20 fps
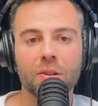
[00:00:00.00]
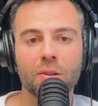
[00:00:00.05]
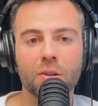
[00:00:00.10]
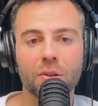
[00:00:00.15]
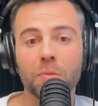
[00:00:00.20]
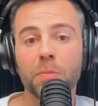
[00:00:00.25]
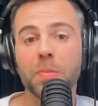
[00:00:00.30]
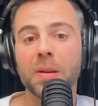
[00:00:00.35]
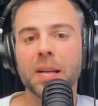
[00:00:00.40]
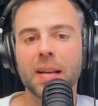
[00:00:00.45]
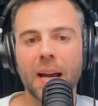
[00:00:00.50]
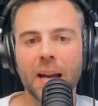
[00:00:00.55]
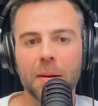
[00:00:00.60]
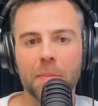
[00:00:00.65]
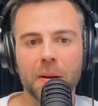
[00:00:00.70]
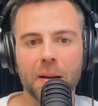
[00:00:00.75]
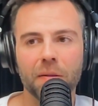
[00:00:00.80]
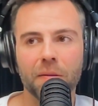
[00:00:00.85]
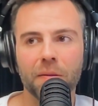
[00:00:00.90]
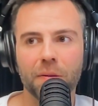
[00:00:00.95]
you could be
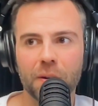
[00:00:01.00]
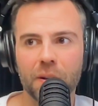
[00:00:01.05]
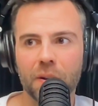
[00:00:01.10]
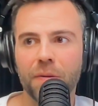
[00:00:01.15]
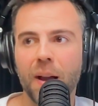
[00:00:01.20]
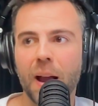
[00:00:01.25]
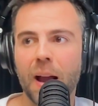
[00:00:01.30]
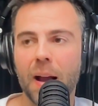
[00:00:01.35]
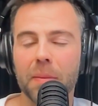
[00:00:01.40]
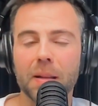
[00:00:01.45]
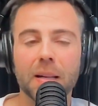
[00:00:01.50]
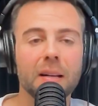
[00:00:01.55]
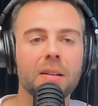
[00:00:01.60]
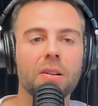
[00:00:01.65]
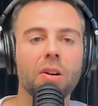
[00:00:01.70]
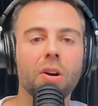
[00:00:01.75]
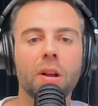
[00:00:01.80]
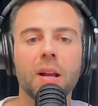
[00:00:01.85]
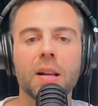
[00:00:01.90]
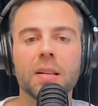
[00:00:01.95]
keeping for your family,
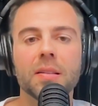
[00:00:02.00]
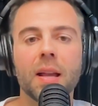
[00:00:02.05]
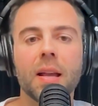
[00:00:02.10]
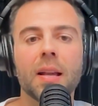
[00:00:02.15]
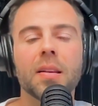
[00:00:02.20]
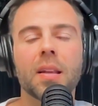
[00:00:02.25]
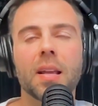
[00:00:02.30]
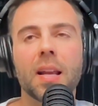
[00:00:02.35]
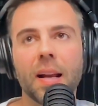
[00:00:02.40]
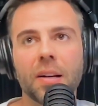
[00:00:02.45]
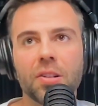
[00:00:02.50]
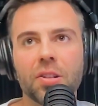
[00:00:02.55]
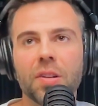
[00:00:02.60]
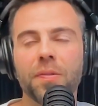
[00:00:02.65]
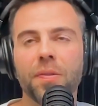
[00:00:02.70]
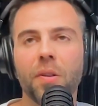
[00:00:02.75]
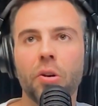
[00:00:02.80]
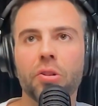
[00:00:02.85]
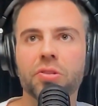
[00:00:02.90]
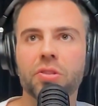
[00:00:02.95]
and not it actually
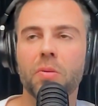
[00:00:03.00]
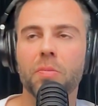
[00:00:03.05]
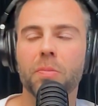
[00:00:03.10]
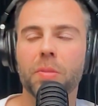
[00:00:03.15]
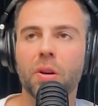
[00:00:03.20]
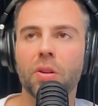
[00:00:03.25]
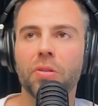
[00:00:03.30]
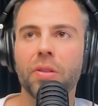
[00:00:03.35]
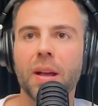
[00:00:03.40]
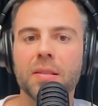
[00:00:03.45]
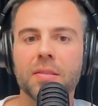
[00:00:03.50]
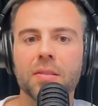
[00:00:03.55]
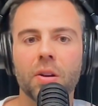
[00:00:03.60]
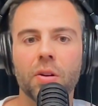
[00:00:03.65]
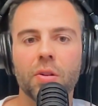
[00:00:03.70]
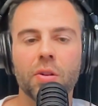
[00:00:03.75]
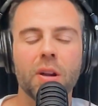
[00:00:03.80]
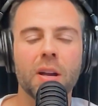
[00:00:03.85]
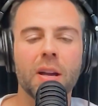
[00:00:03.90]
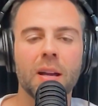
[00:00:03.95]
flows on beyond that.
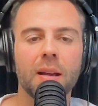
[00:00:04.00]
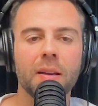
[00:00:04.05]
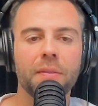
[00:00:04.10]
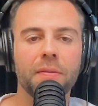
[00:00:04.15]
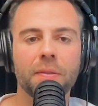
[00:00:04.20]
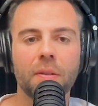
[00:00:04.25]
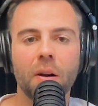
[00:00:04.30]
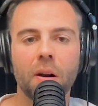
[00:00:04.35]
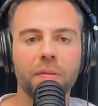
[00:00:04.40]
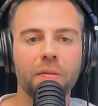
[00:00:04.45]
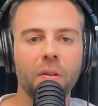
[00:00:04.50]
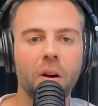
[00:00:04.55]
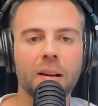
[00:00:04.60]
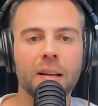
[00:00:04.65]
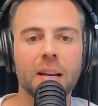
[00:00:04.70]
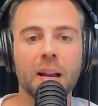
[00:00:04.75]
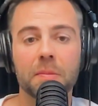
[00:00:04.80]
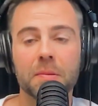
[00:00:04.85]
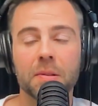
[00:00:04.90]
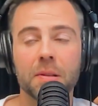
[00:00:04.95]
So if I
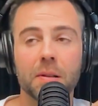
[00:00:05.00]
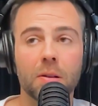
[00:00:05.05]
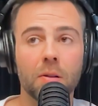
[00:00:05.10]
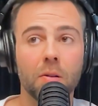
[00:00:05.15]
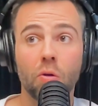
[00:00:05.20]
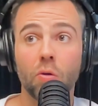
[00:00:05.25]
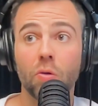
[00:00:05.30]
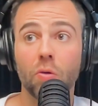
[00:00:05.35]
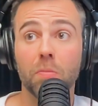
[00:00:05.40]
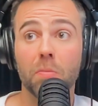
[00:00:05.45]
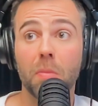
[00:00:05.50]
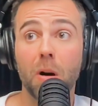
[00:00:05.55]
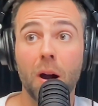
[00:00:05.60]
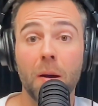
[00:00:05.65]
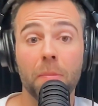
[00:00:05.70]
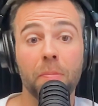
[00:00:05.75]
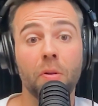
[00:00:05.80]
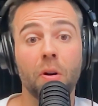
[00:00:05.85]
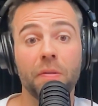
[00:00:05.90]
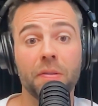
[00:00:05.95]
kept all my
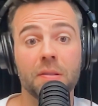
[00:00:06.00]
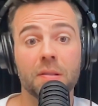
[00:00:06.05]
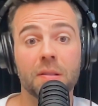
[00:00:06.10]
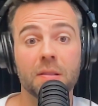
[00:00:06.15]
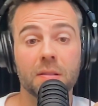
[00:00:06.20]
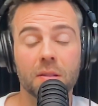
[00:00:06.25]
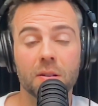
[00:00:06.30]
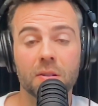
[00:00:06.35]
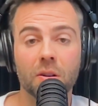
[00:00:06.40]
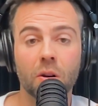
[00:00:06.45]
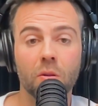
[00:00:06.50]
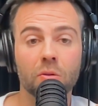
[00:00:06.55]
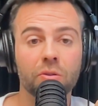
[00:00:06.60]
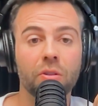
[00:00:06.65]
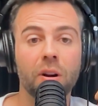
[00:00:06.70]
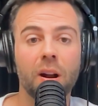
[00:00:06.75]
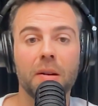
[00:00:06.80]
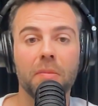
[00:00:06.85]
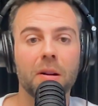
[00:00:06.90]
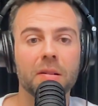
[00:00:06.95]
profits as a sole
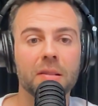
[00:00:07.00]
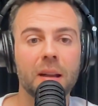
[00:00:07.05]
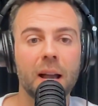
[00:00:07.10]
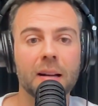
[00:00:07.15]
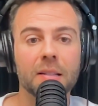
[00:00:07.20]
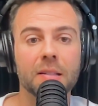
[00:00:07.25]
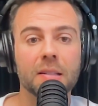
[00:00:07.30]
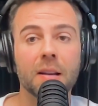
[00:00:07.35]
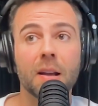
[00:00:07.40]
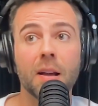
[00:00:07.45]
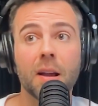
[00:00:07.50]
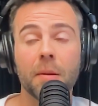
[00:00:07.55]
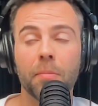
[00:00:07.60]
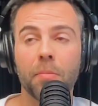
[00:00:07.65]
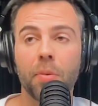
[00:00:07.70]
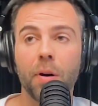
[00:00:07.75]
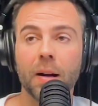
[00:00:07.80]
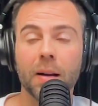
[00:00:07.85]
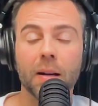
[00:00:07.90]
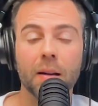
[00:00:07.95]
trader, my tax
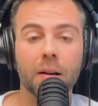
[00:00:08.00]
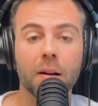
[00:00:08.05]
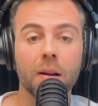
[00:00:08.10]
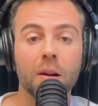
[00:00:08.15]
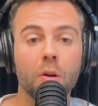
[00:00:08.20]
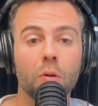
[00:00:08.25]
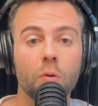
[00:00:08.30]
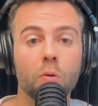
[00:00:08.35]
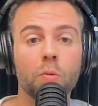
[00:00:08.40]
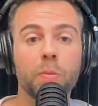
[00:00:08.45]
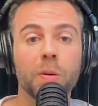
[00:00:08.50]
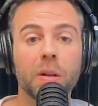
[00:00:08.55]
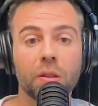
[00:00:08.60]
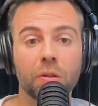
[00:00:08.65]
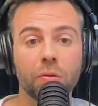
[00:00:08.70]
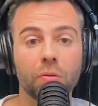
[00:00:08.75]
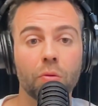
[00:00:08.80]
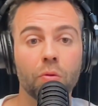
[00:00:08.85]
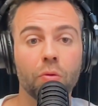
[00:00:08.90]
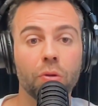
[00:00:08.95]
bracket would be
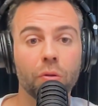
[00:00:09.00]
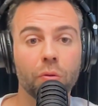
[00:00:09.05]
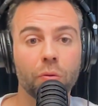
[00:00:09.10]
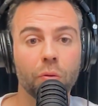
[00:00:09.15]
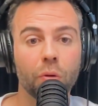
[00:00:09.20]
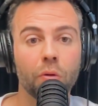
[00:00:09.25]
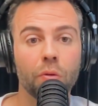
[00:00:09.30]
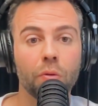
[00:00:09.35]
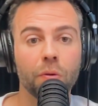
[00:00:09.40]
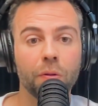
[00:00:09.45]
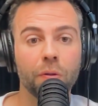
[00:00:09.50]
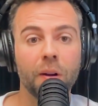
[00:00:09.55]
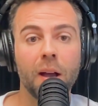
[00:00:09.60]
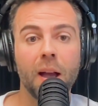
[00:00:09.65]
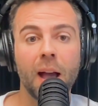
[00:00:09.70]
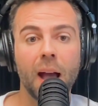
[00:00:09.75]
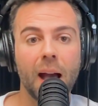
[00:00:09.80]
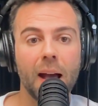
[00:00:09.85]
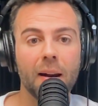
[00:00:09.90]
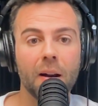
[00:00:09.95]
through the roof,
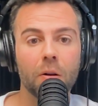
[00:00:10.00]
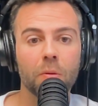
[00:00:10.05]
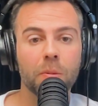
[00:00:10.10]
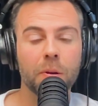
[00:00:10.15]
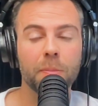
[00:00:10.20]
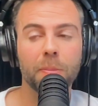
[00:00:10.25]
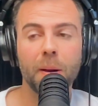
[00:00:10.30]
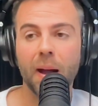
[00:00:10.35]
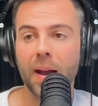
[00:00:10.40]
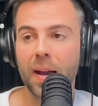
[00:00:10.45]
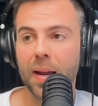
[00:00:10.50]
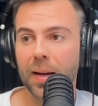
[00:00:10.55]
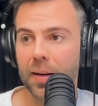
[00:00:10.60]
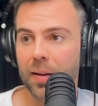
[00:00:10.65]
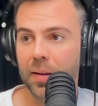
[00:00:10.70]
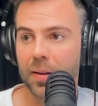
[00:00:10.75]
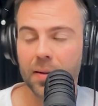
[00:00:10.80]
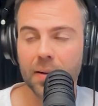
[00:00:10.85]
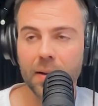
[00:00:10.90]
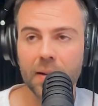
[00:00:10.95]
and I would be
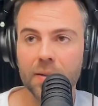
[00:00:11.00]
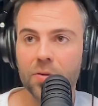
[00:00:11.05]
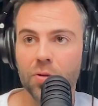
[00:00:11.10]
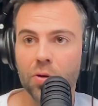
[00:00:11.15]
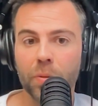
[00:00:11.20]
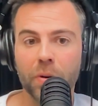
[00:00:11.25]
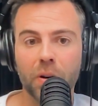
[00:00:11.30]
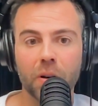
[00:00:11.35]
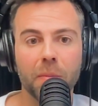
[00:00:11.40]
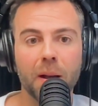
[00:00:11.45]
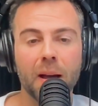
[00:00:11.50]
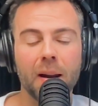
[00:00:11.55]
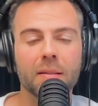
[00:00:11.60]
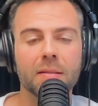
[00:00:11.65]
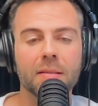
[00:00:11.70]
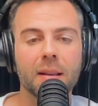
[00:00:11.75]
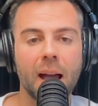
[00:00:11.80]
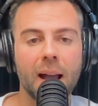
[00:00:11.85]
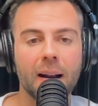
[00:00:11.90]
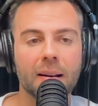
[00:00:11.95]
paying exorbitant amount of
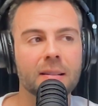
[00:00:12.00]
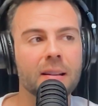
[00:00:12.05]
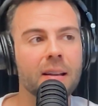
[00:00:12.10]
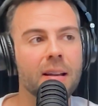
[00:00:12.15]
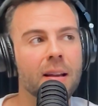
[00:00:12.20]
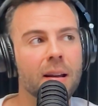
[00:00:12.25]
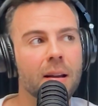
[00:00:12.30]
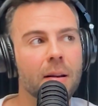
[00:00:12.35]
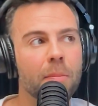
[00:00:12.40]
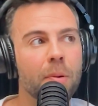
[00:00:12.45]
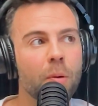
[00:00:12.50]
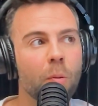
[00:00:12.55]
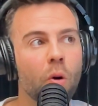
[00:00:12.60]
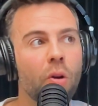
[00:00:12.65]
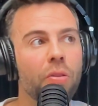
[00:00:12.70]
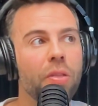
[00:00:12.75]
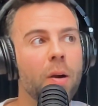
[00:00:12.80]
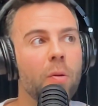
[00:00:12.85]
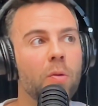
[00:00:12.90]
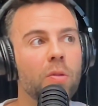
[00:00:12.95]
tax. But
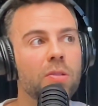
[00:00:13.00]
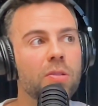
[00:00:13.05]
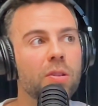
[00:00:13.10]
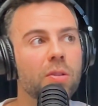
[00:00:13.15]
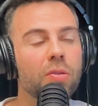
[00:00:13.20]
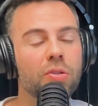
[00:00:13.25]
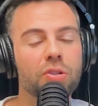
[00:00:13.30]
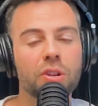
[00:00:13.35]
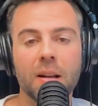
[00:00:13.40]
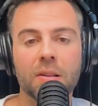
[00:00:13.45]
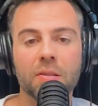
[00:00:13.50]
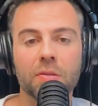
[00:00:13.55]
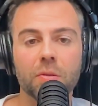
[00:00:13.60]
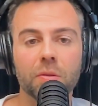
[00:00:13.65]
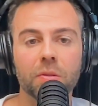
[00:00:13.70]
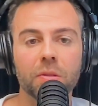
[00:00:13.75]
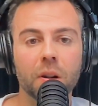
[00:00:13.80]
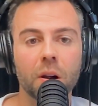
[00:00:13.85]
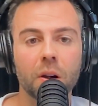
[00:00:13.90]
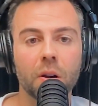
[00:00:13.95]
what that would do, Jace,
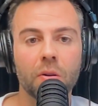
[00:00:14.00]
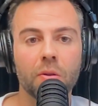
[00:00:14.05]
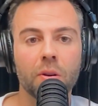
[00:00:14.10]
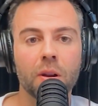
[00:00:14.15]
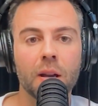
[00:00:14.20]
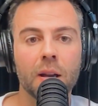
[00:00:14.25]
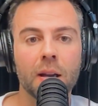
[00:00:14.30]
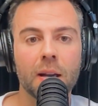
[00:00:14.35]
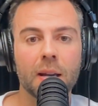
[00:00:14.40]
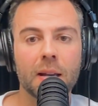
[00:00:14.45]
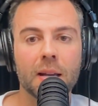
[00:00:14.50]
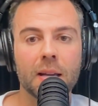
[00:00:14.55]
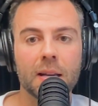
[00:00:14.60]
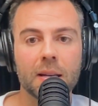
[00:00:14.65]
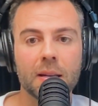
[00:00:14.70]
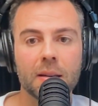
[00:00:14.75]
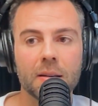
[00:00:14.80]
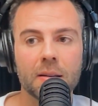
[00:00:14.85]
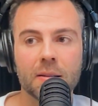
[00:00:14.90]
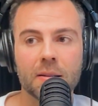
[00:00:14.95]
also
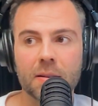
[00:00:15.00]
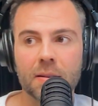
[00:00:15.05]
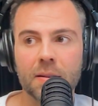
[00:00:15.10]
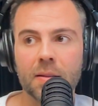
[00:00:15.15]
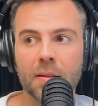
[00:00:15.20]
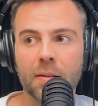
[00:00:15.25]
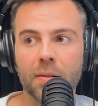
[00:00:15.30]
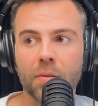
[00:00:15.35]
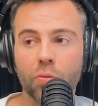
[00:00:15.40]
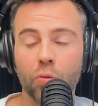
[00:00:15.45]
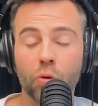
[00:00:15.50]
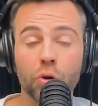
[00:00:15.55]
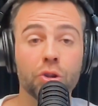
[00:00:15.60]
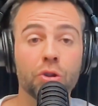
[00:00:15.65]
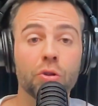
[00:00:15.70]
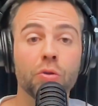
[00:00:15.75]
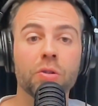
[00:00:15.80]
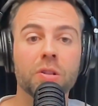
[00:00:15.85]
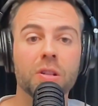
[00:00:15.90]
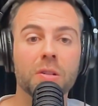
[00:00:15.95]
is
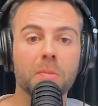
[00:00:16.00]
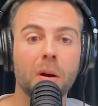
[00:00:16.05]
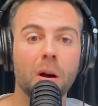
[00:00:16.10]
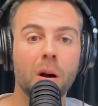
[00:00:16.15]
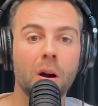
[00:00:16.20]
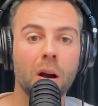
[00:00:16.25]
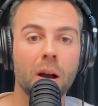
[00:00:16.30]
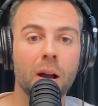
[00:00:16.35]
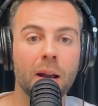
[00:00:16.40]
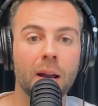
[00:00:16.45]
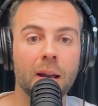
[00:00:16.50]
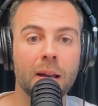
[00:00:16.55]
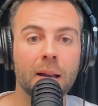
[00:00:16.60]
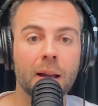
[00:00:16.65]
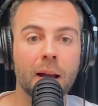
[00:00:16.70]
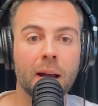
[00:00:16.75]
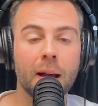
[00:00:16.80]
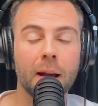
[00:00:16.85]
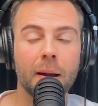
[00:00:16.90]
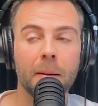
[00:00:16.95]
reduce my
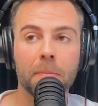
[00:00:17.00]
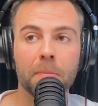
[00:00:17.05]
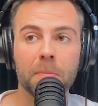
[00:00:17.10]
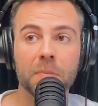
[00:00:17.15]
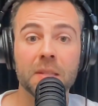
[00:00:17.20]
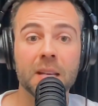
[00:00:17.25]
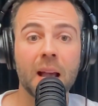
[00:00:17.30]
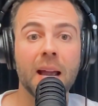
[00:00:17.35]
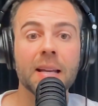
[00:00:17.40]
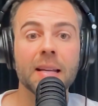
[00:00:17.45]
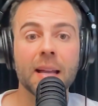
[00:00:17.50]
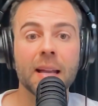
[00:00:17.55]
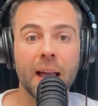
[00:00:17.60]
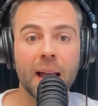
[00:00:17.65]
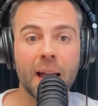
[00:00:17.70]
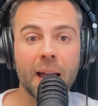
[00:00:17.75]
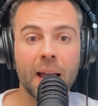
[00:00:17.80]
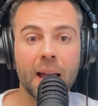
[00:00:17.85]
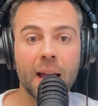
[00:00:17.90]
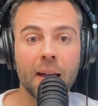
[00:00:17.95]

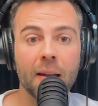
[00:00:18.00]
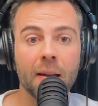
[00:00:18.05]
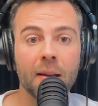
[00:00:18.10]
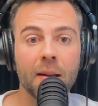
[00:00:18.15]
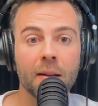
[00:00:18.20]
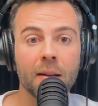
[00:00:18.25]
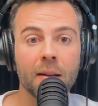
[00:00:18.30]
daycare